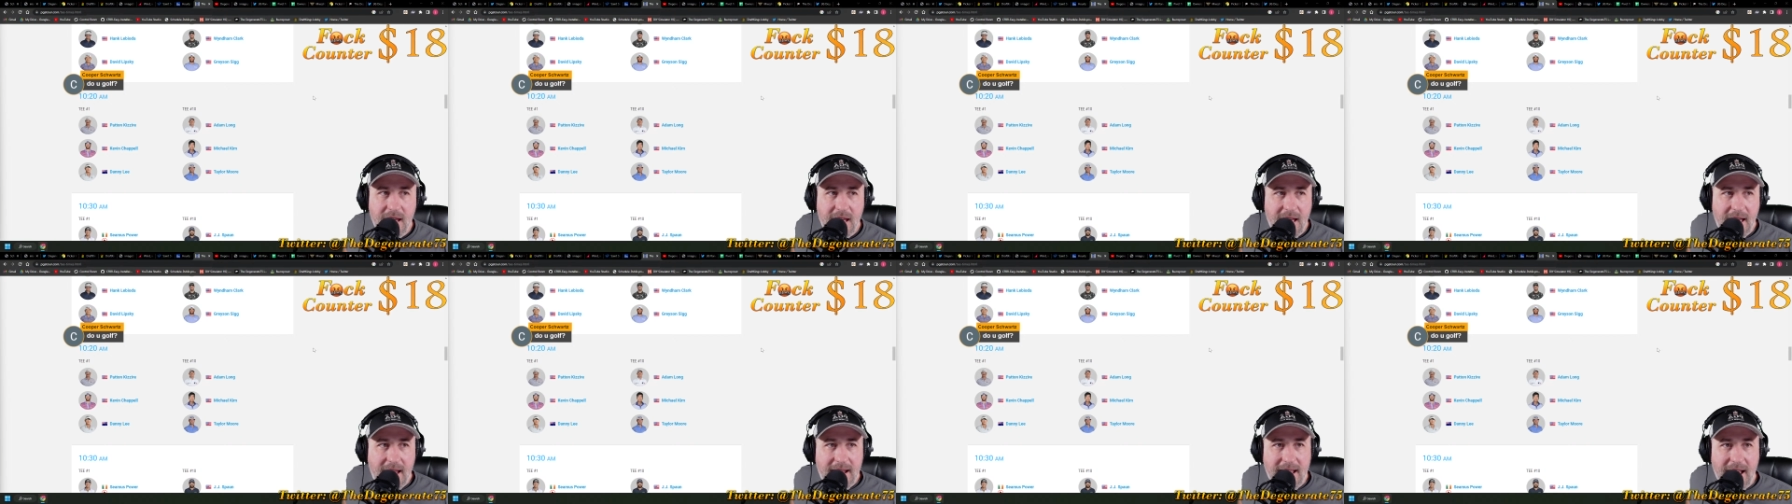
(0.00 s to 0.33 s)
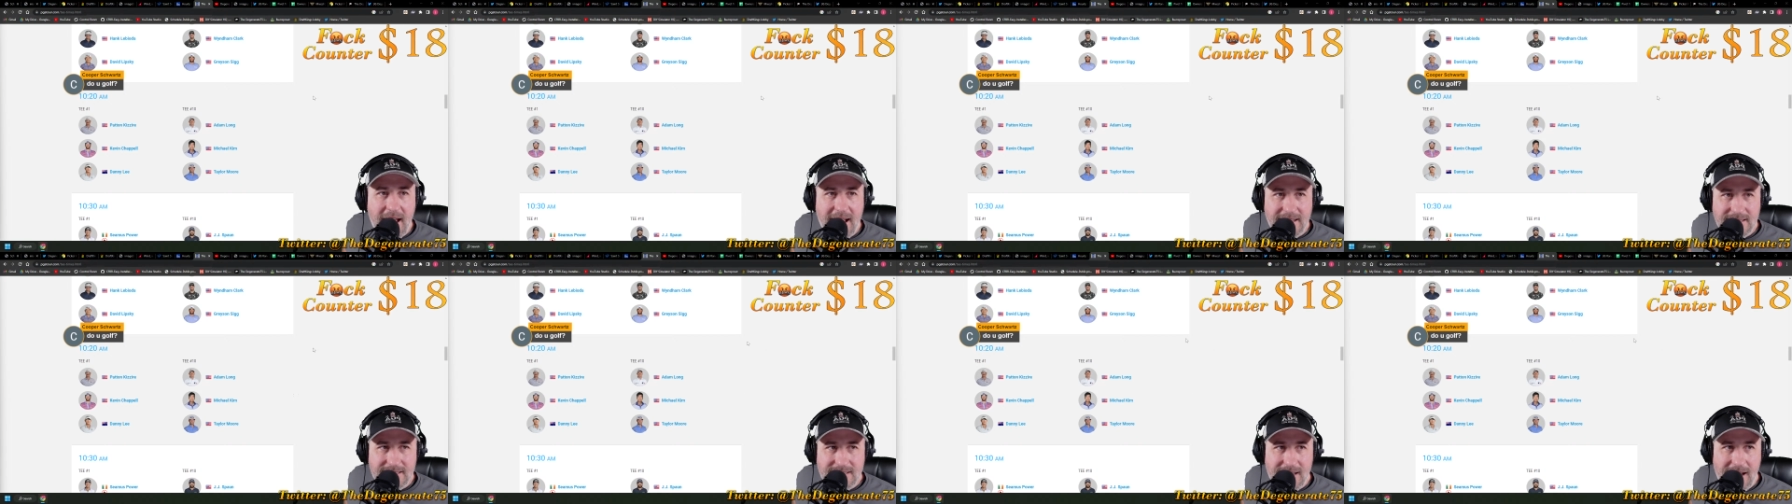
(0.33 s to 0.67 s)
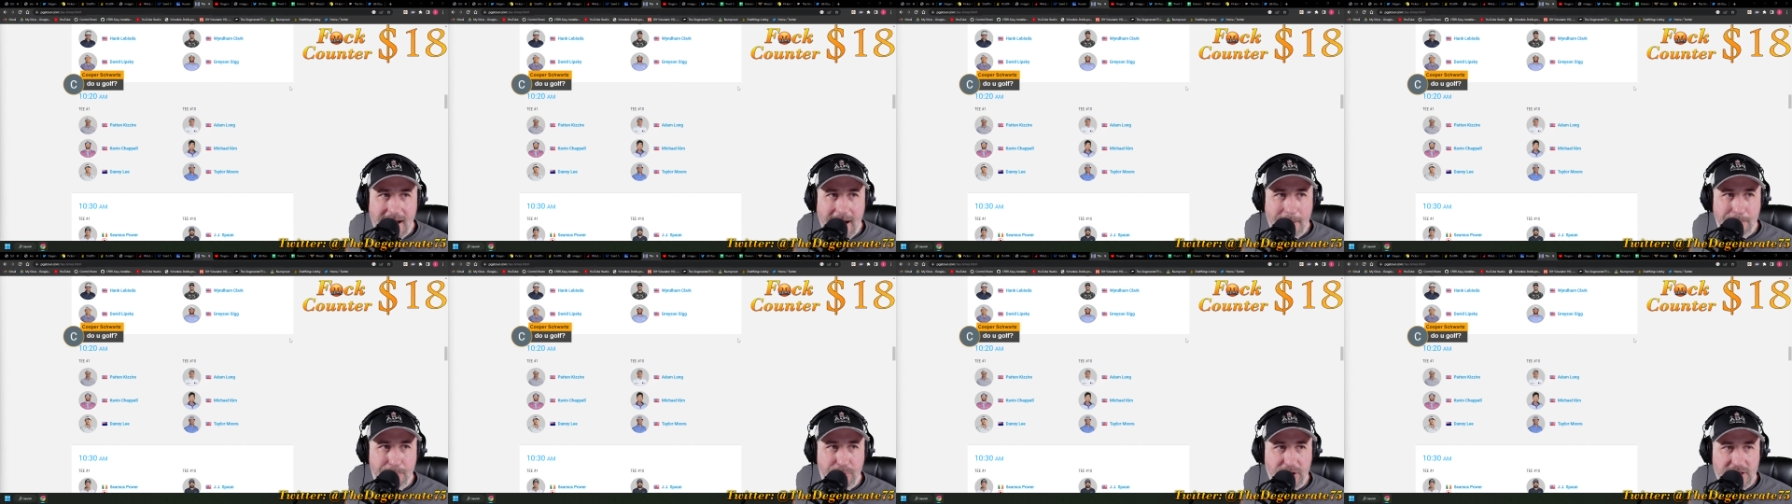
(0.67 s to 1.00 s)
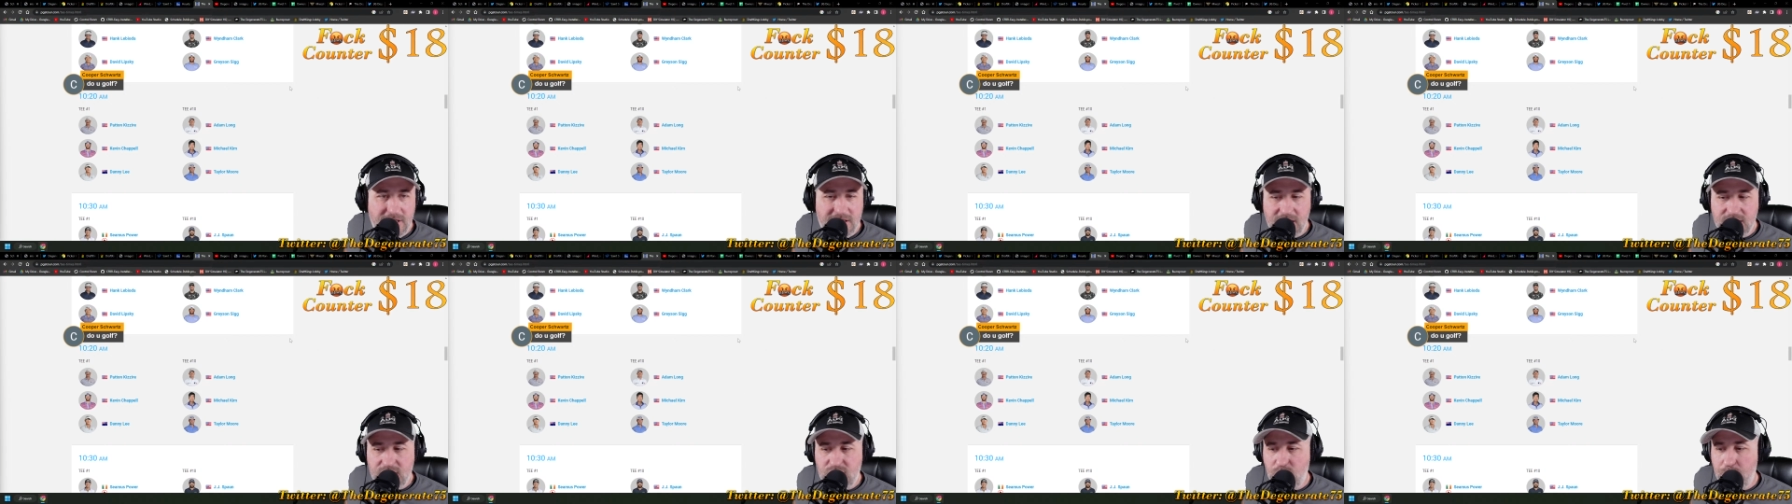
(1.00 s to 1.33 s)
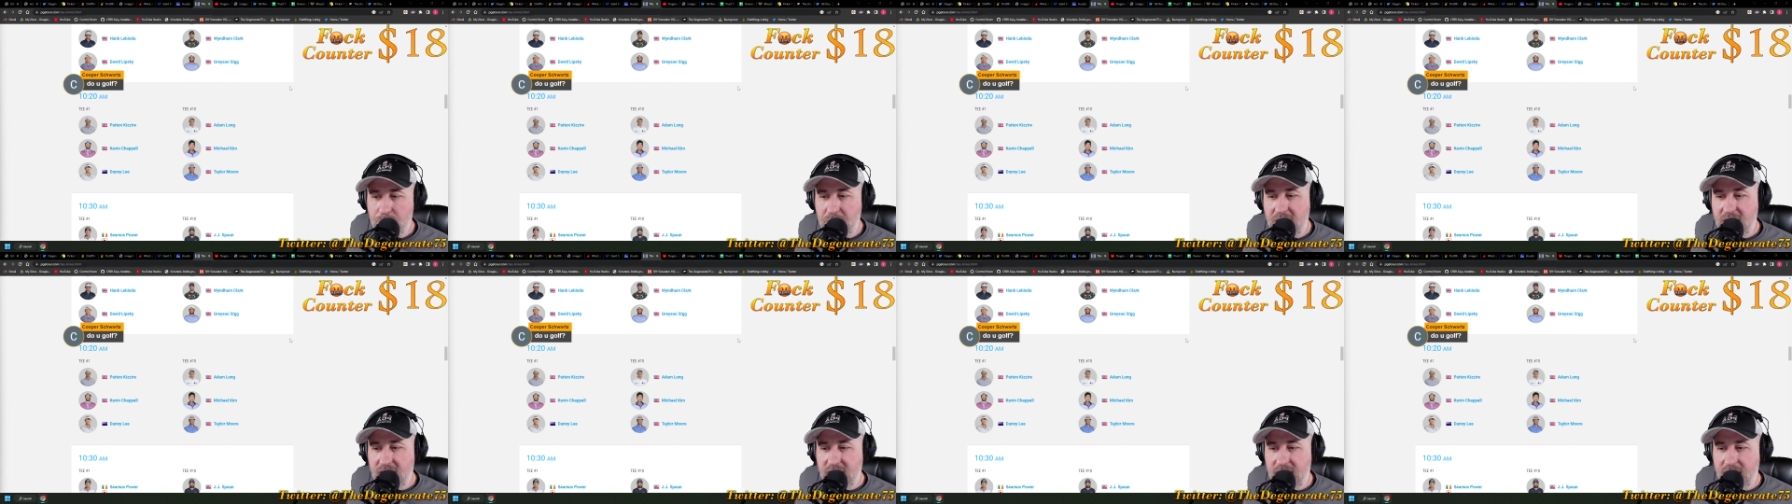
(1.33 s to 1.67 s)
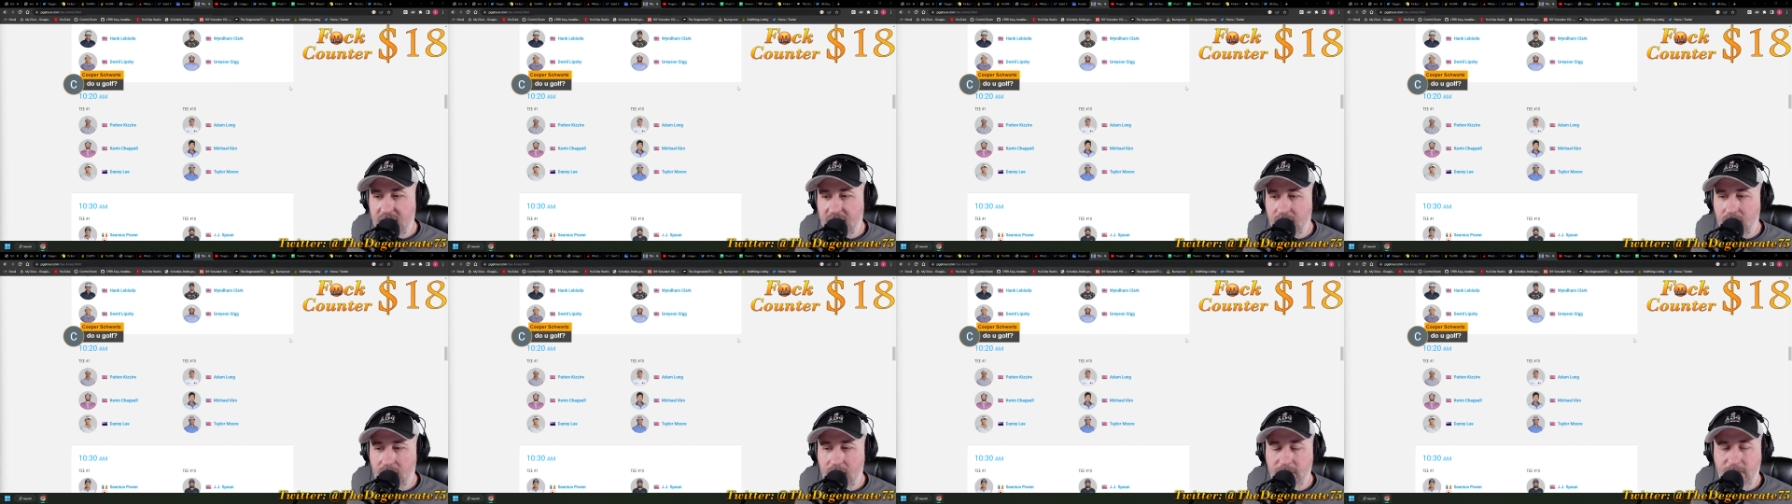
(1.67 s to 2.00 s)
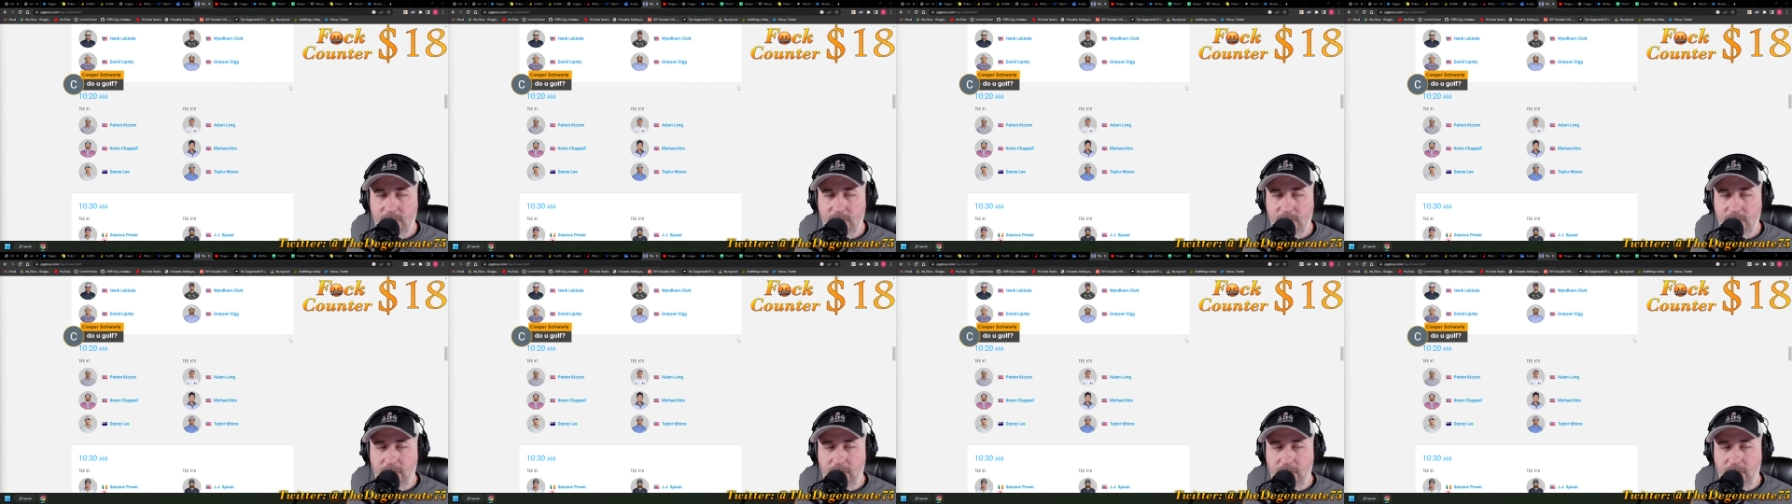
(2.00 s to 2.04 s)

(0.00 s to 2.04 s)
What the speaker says: Hey guys, I appreciate you being here.